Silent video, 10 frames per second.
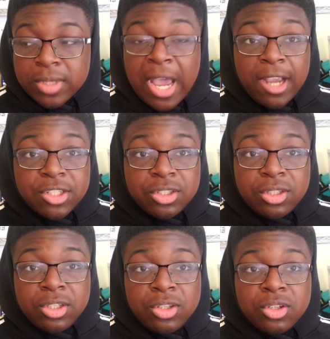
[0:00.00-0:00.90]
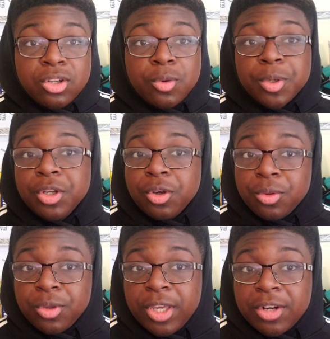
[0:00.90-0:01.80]
Actually, no, we're gonna
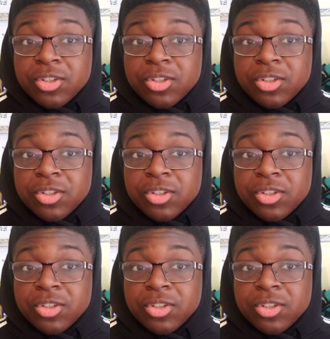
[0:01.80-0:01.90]
go get